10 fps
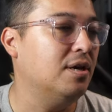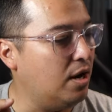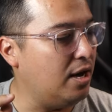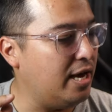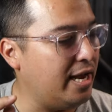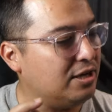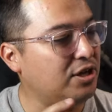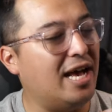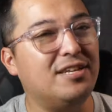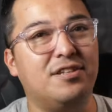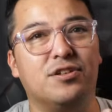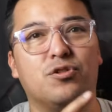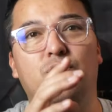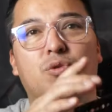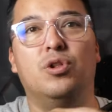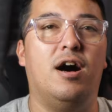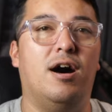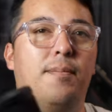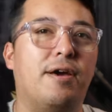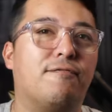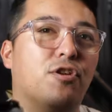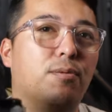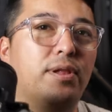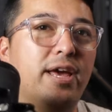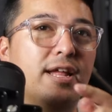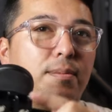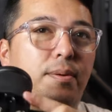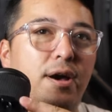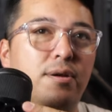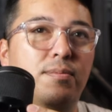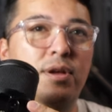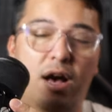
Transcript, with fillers: Uh, it actually has this cool uh, Manfrotto plate at the bottom,